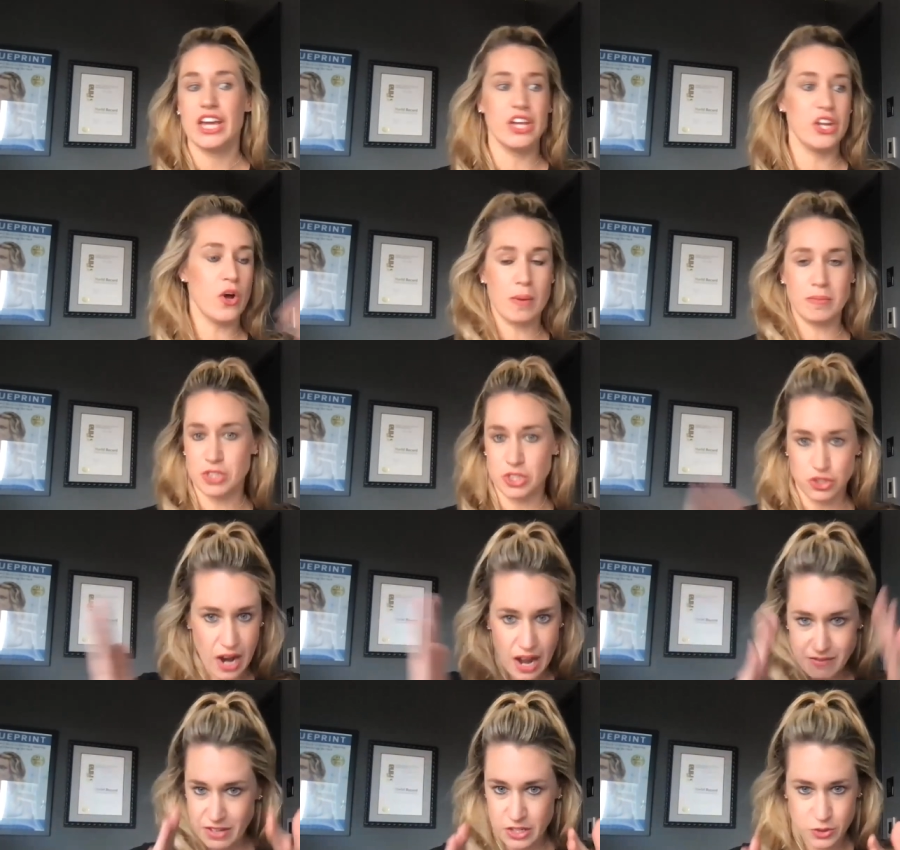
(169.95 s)
you know i'm just
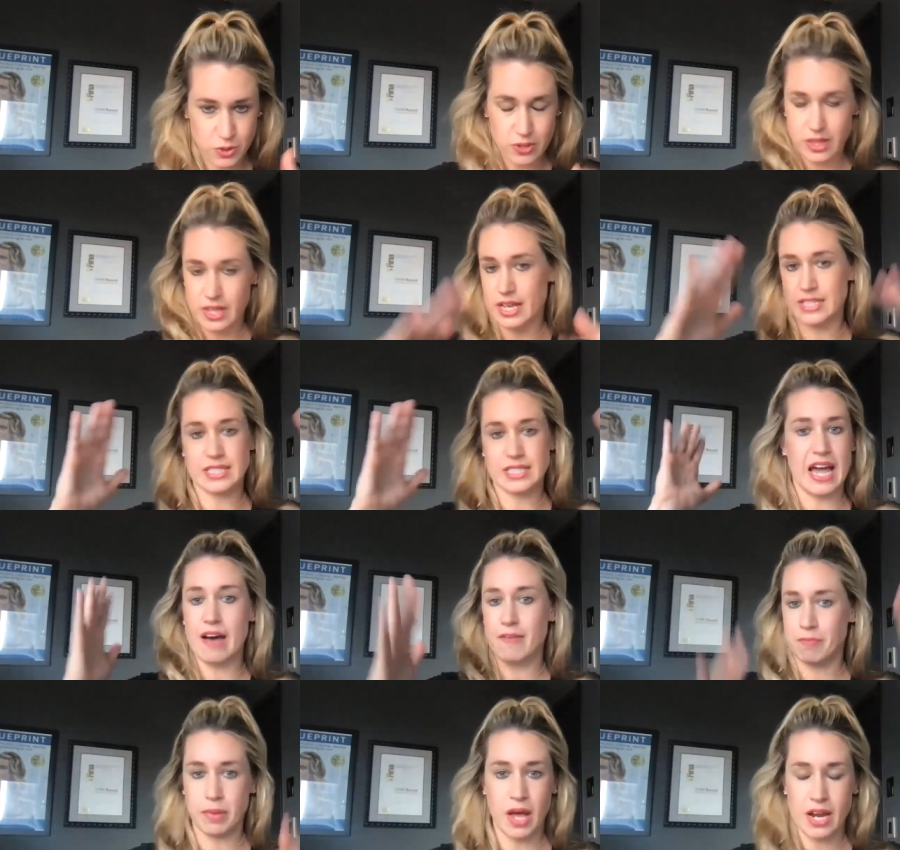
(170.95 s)
driving toward this i
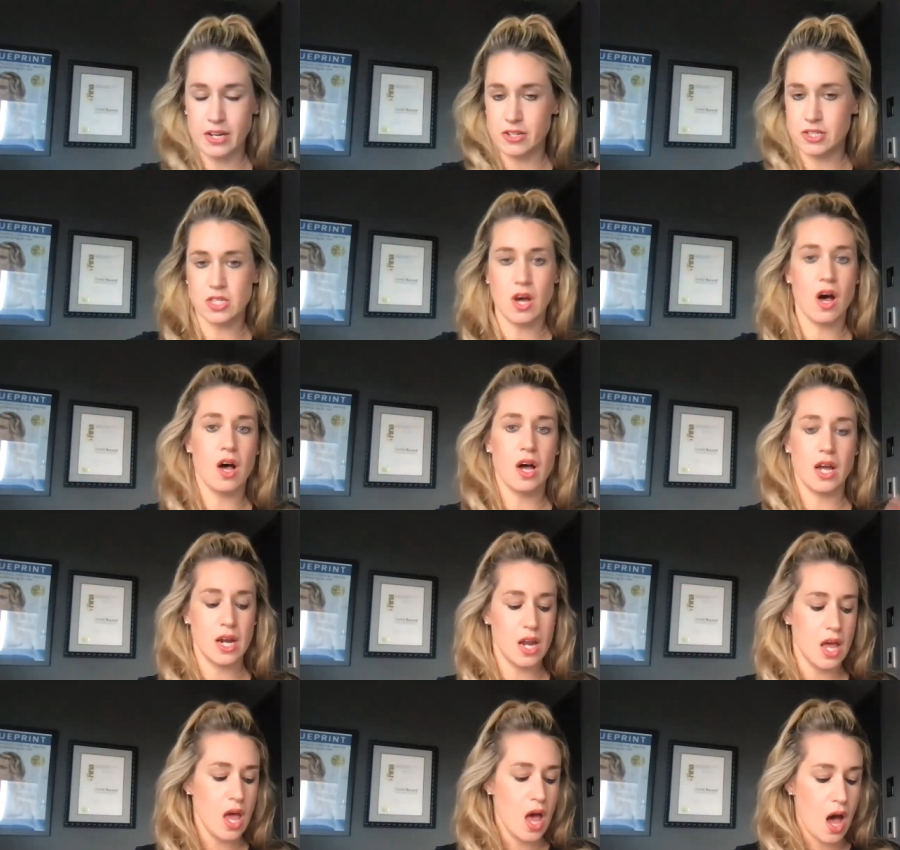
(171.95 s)
have blinders
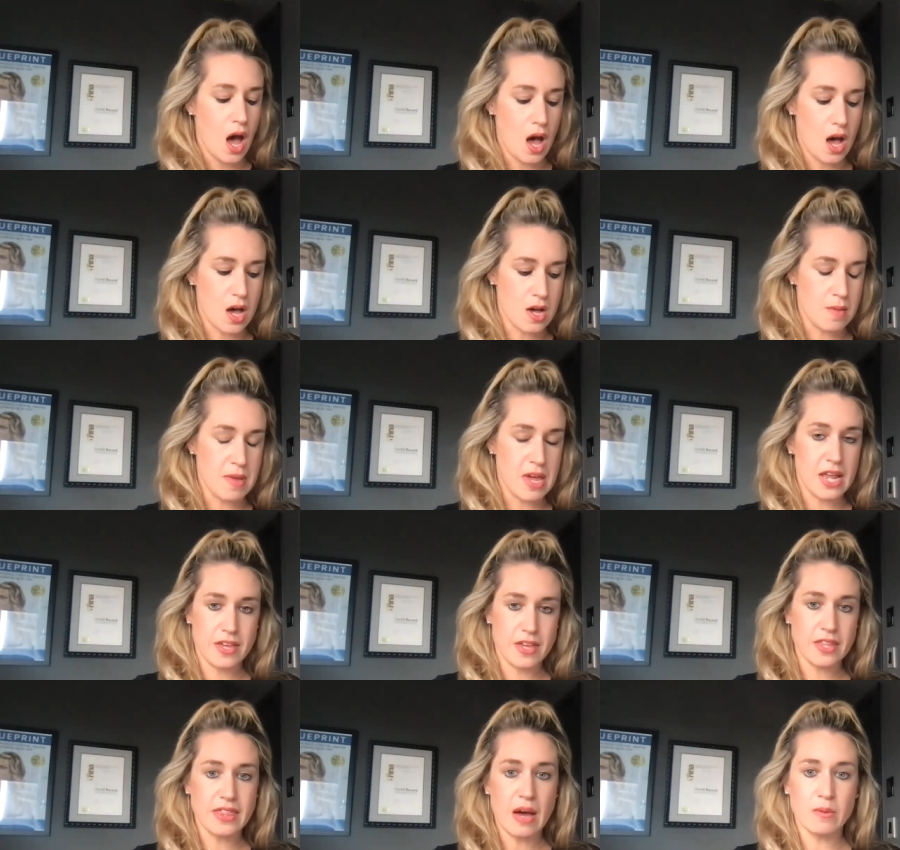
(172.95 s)
on um, and i
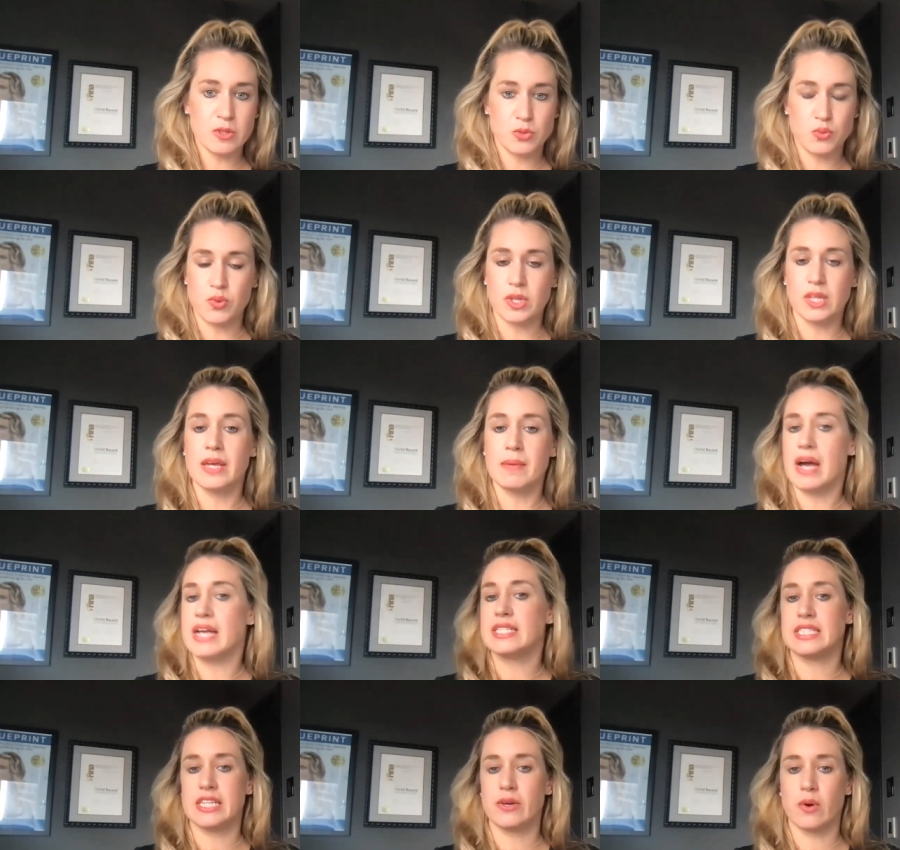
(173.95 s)
think that was really
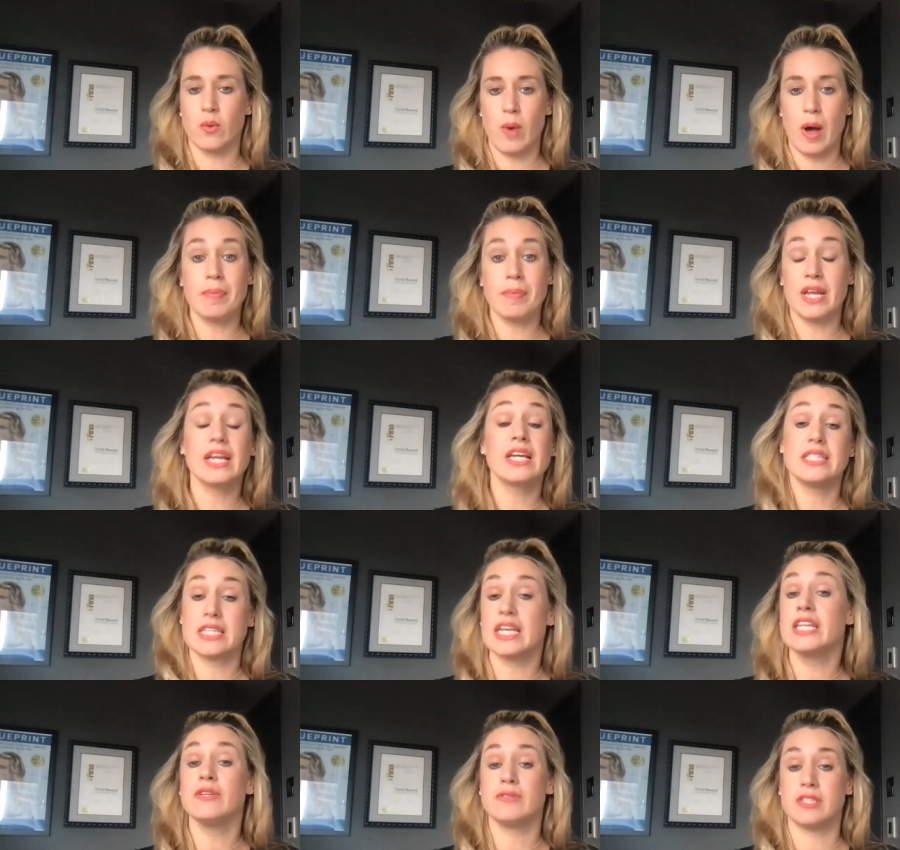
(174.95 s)
my secret weapon it
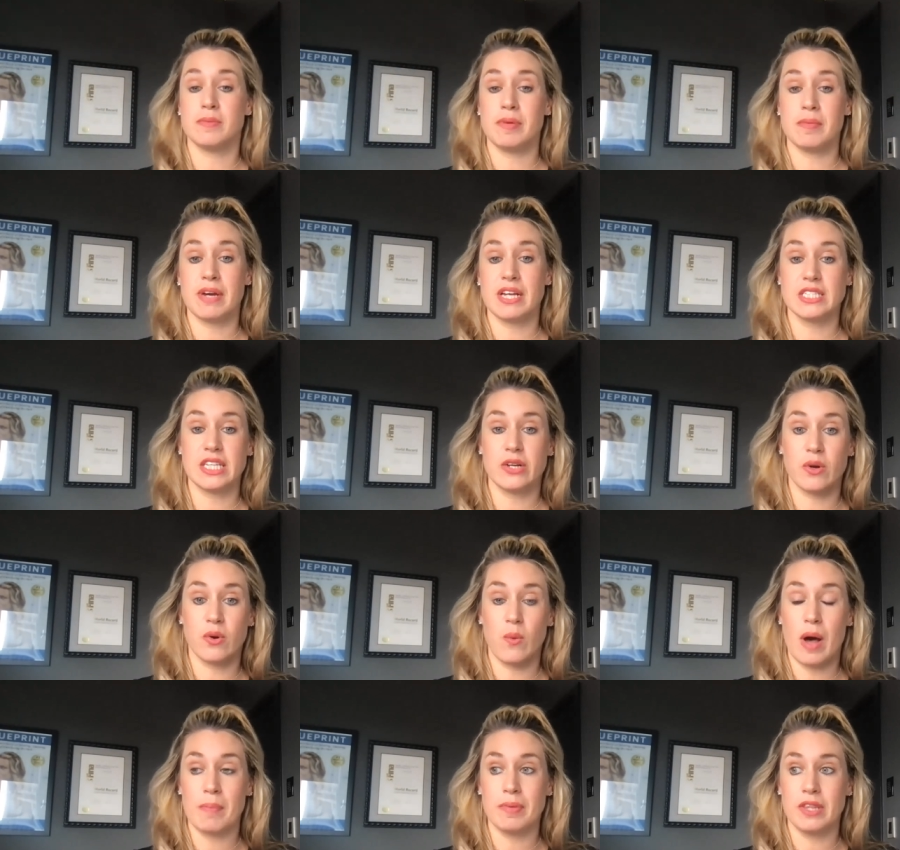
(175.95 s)
continues to be my
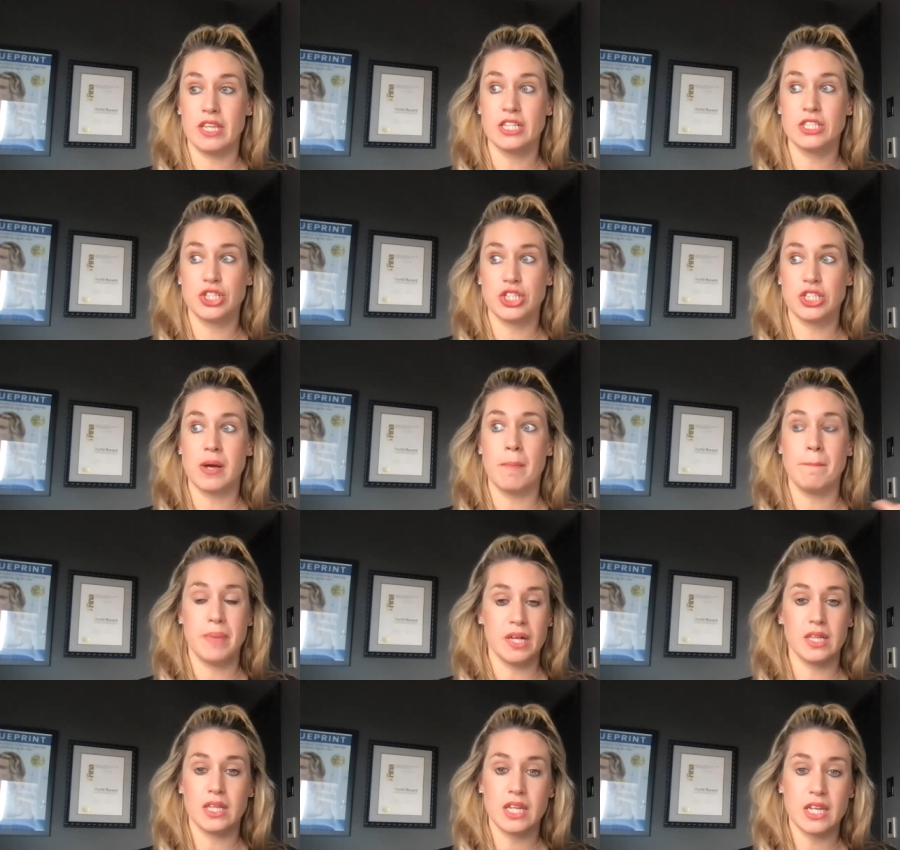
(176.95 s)
secret weapon this just
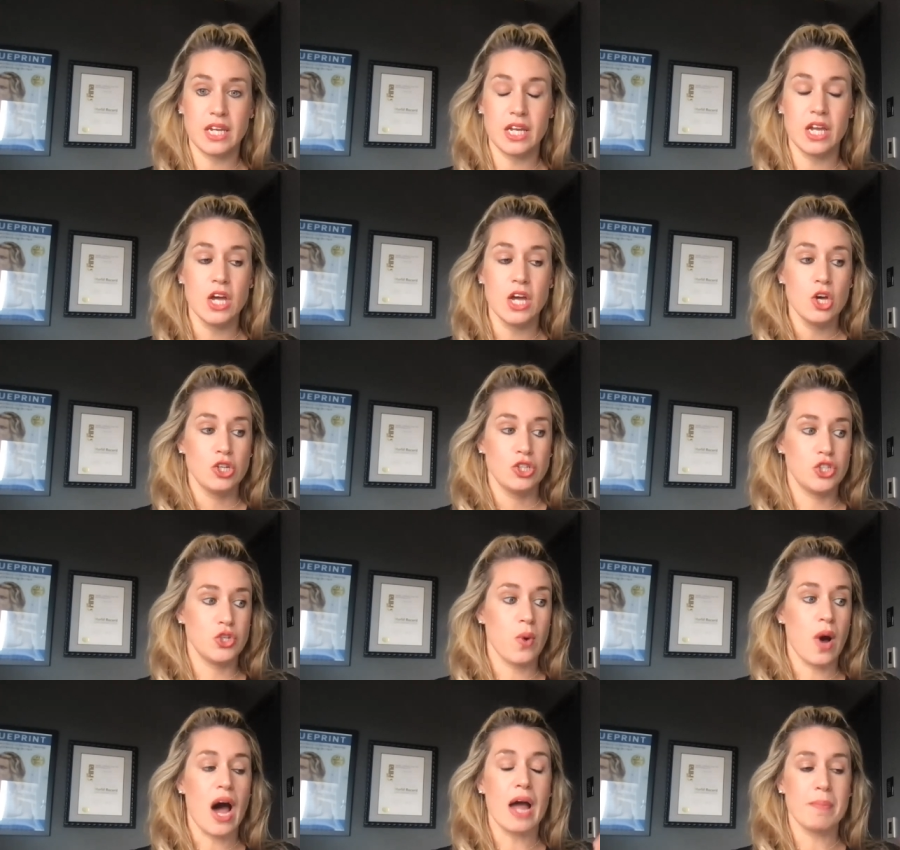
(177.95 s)
ability
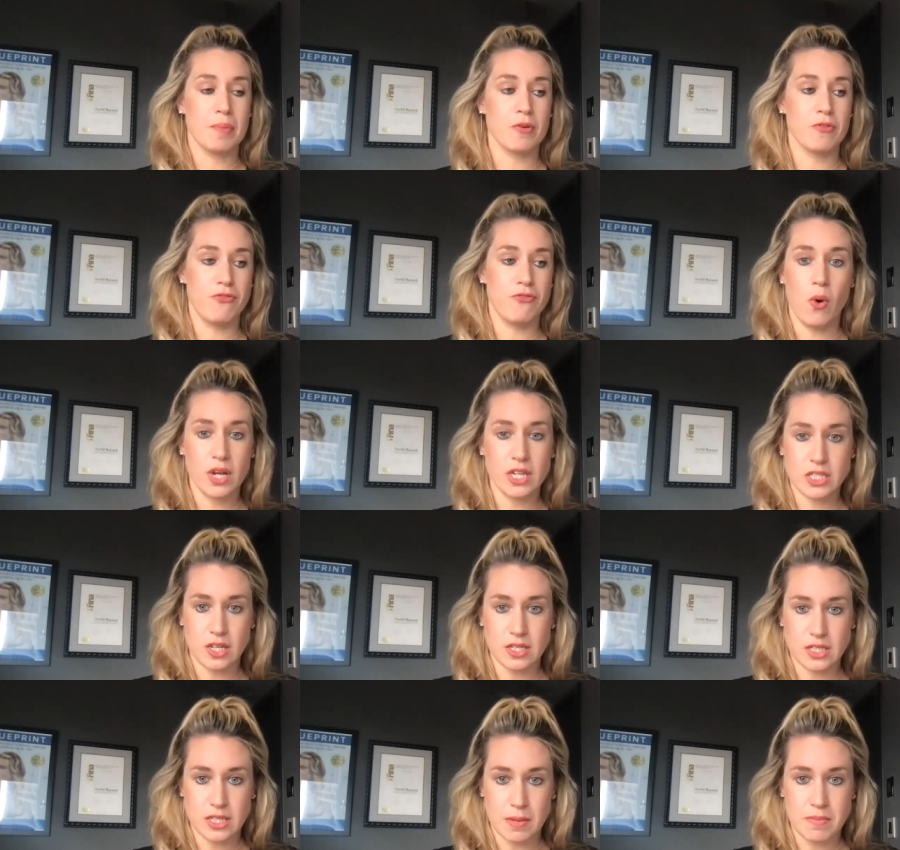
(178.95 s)
to hyper focus
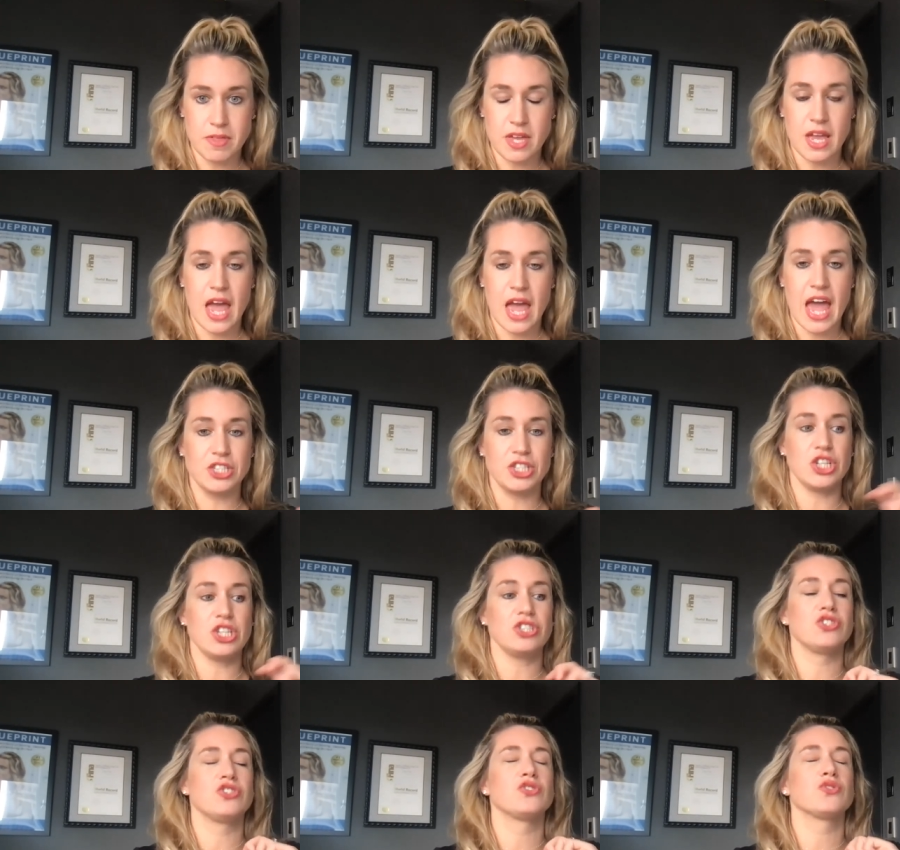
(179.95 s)
on something and
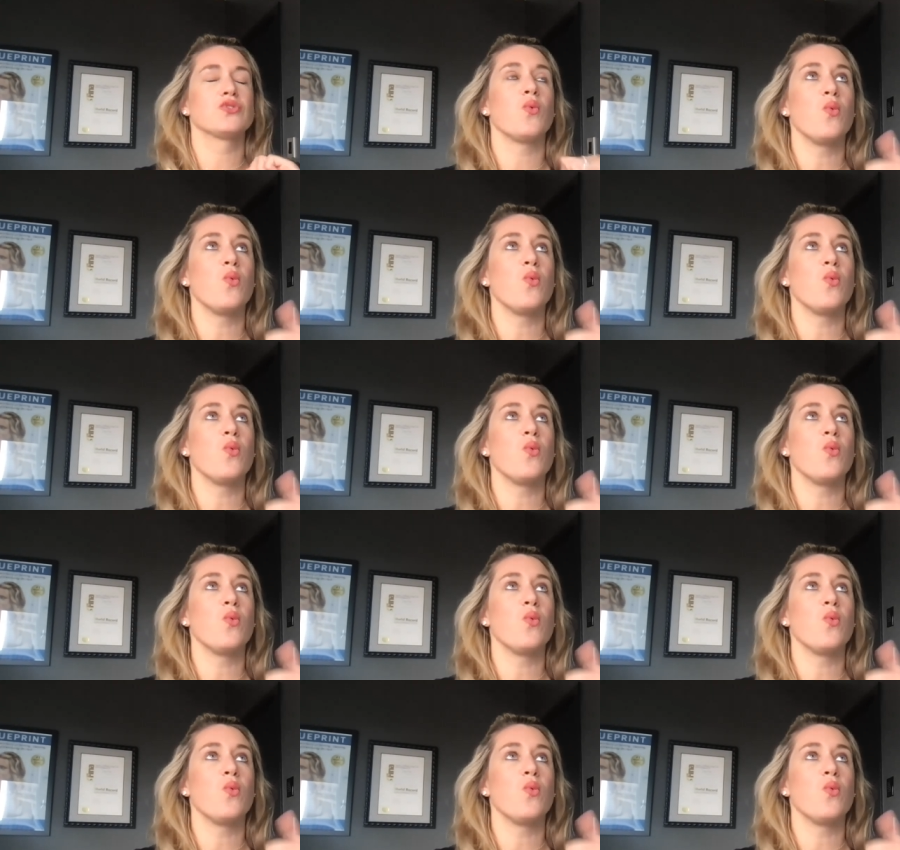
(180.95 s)
just